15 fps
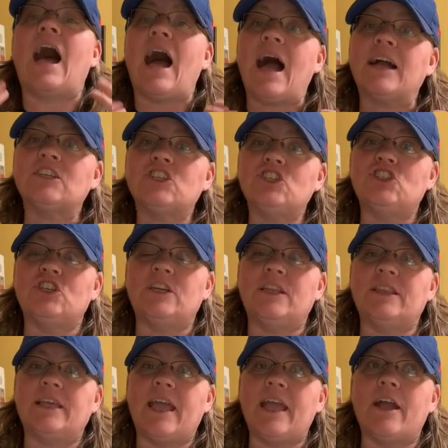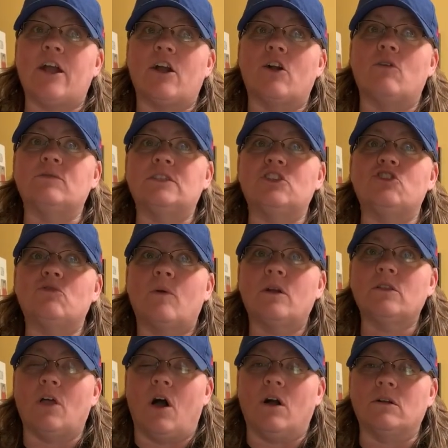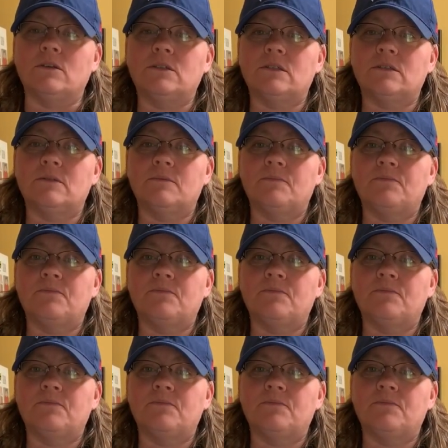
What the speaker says: oxygen in the air goes into our lungs.